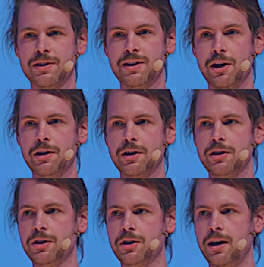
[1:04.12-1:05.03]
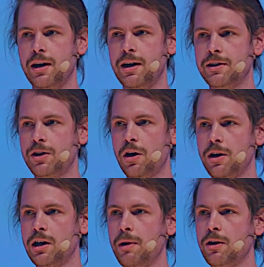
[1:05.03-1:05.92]
I started
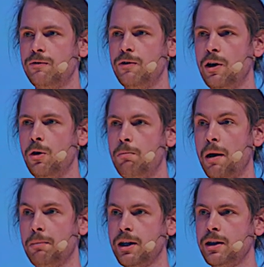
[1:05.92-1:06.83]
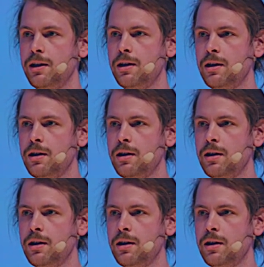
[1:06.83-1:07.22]
talking about flow publicly.